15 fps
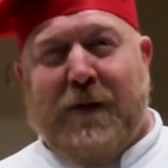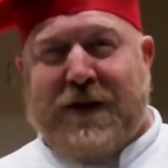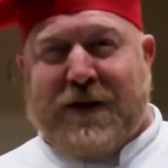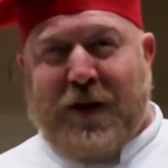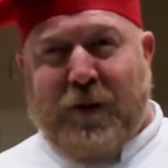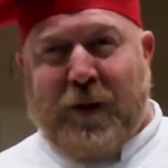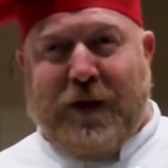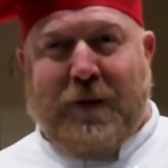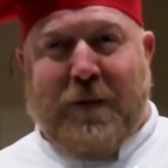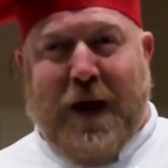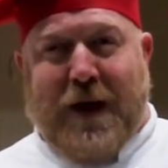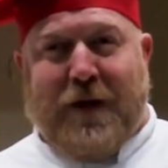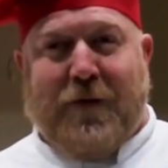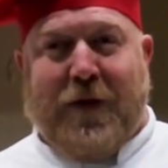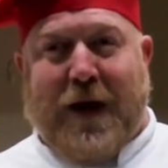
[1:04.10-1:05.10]
I'm assuming the
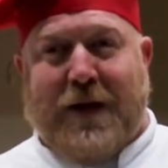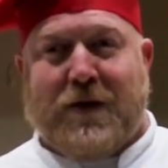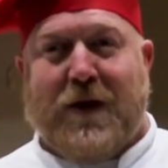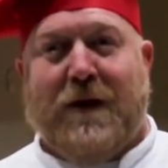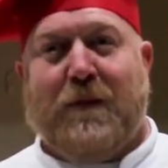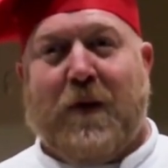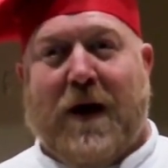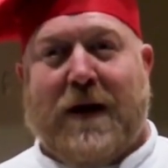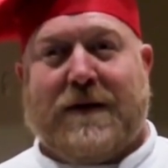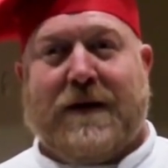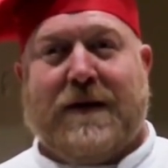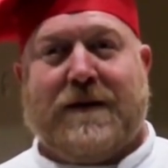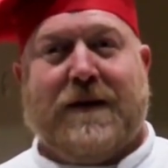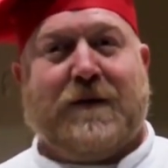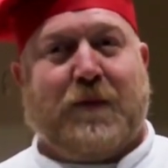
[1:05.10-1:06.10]
manufacturing
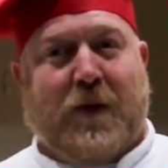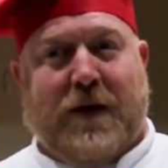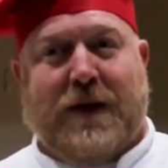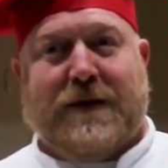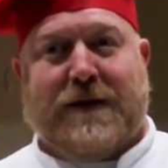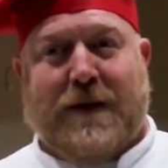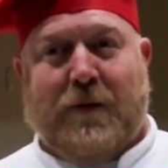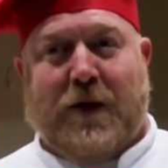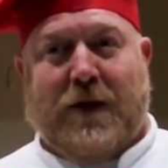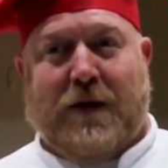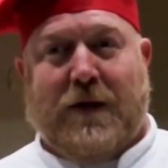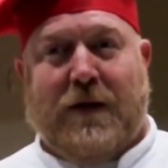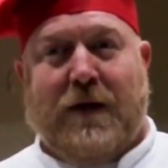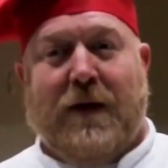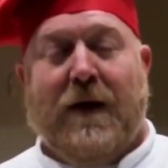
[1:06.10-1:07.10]
process is pretty similar.
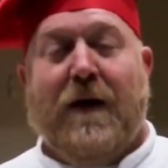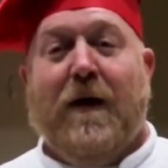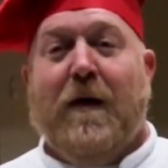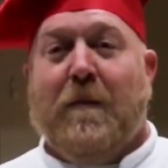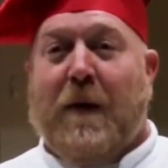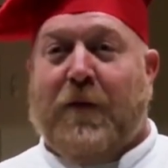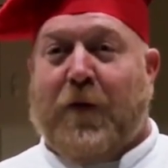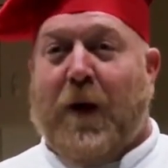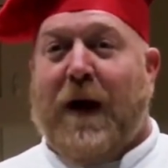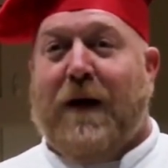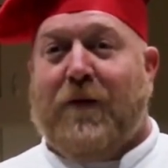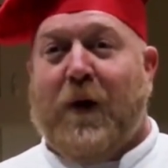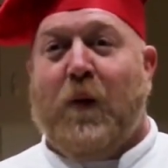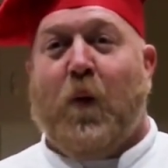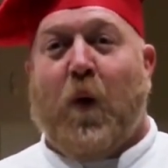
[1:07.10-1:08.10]
But for
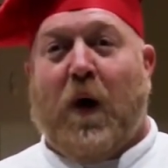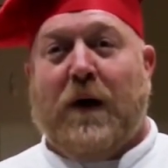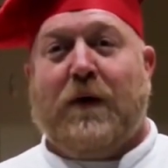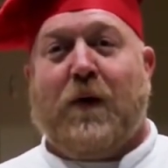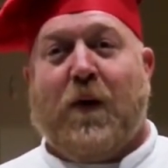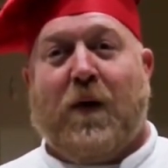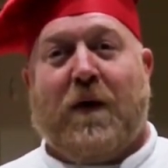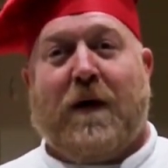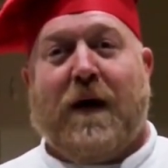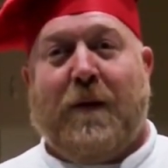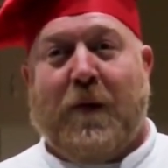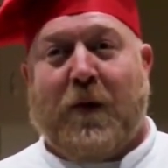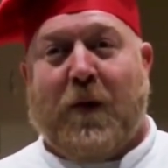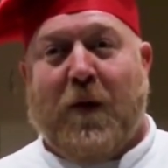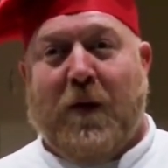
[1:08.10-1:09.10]
every one quarter
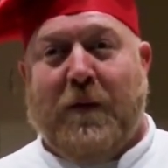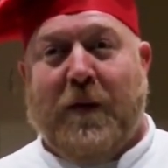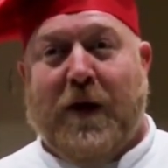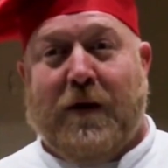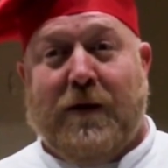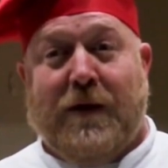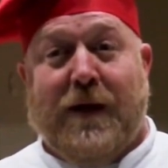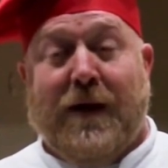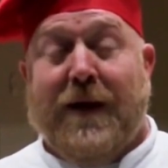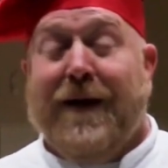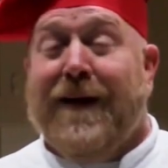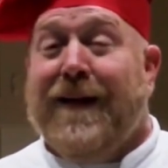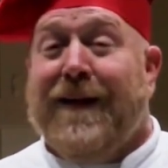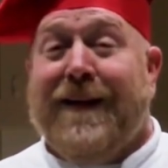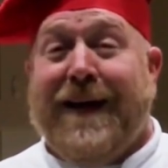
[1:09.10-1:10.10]
cup of cornmeal,
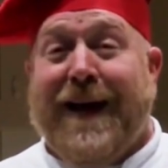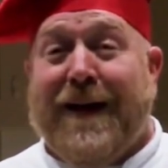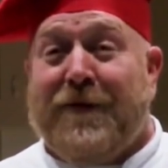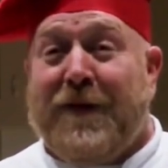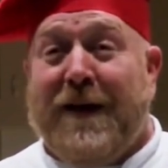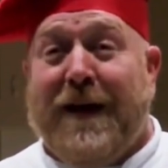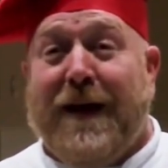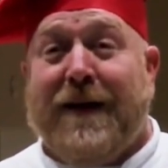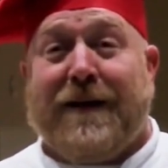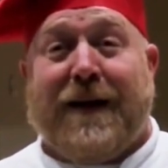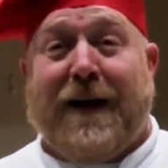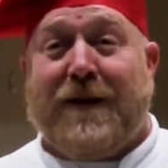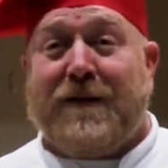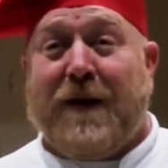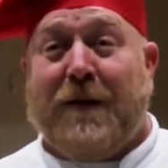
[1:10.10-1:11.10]
the FDA
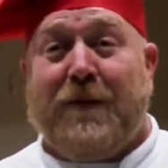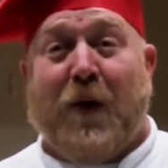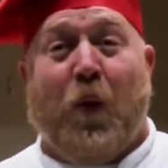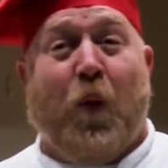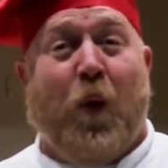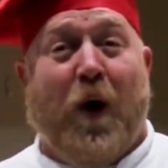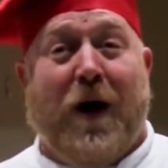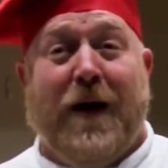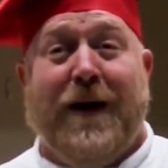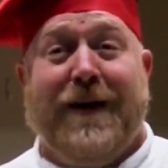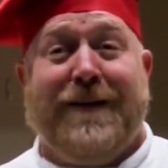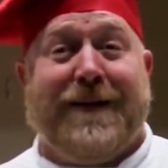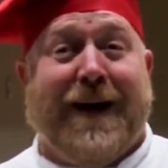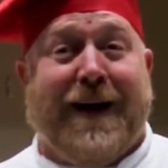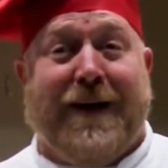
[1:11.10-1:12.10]
allows up to one
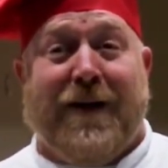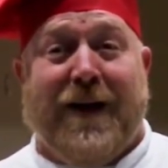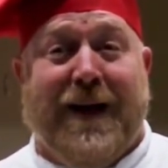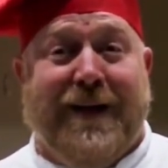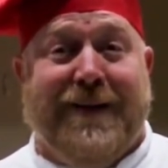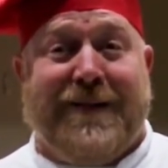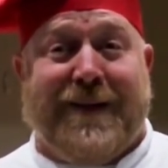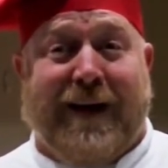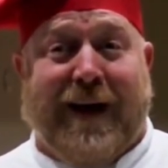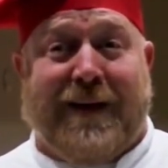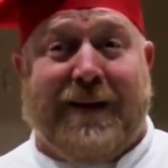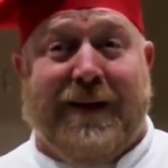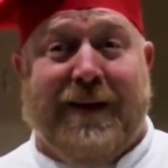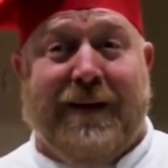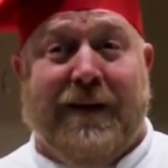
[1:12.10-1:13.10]
entire
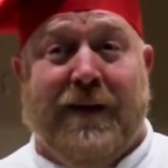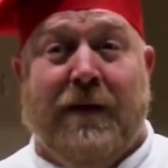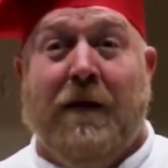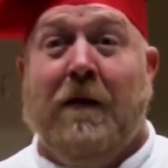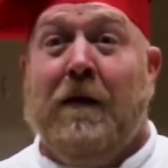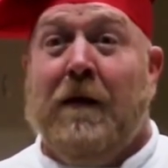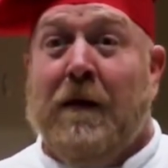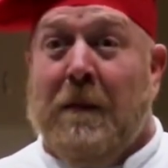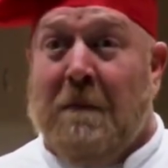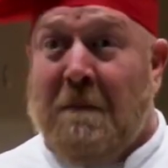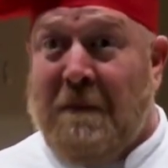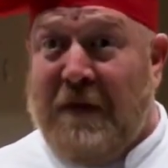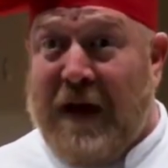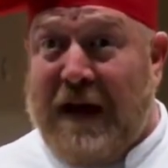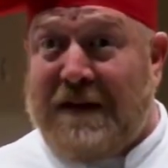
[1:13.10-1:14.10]
insect.
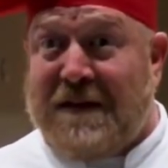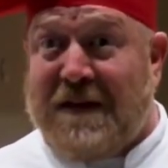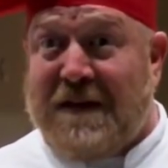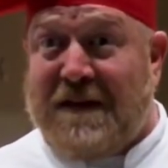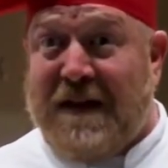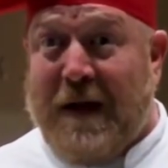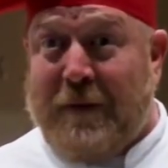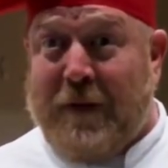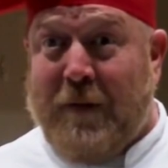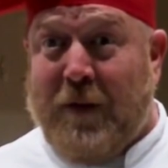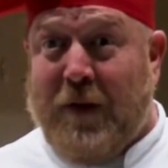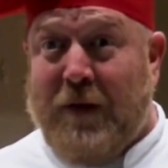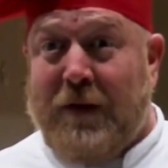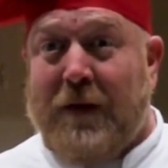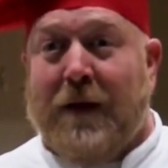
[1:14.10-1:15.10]
That's
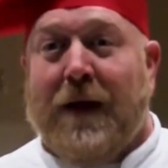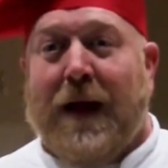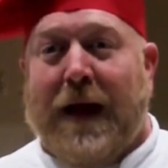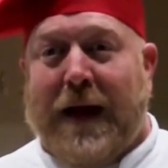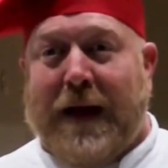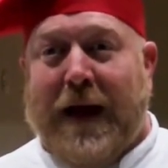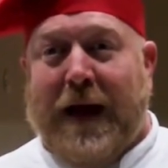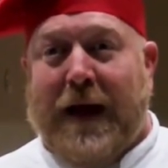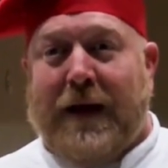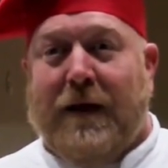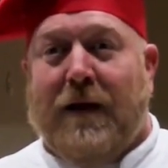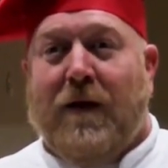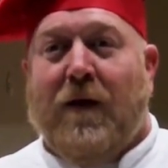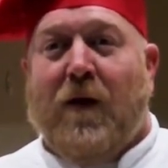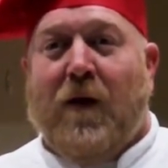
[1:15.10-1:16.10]
acceptable. Again,
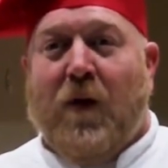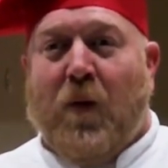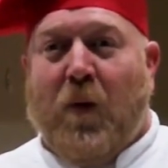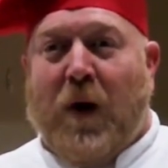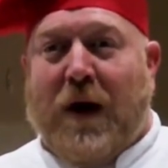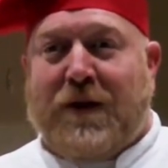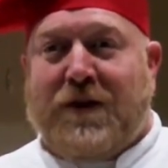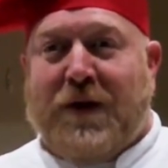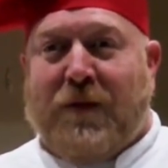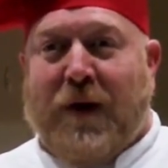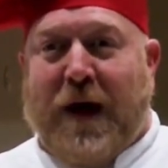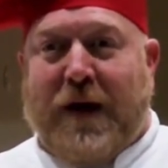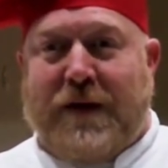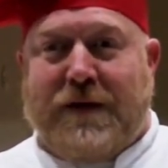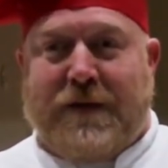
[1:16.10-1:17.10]
wash your
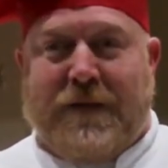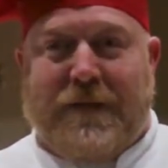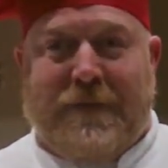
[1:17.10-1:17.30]
rice.